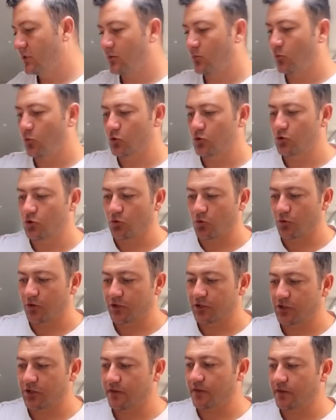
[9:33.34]
Some more
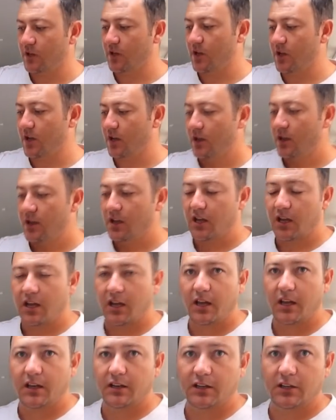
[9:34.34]
storage over here
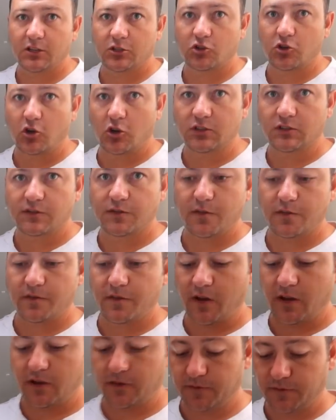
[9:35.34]
and a transfer
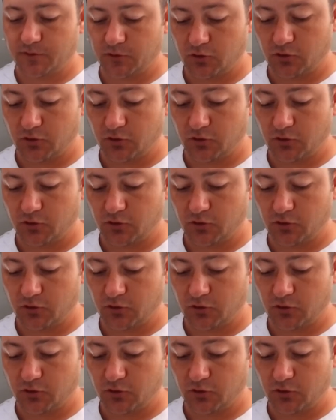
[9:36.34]
valve